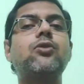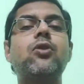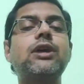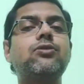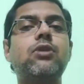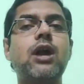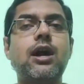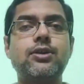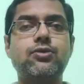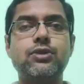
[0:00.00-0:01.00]
going to
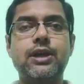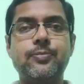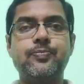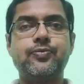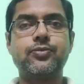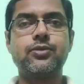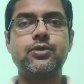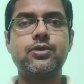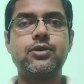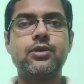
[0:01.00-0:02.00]
learn today.
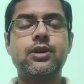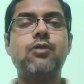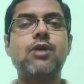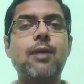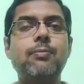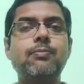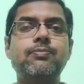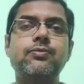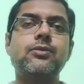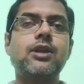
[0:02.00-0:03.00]
Now come
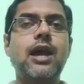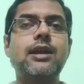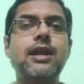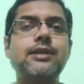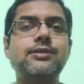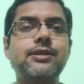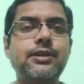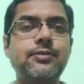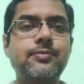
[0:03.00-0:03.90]
and let's see.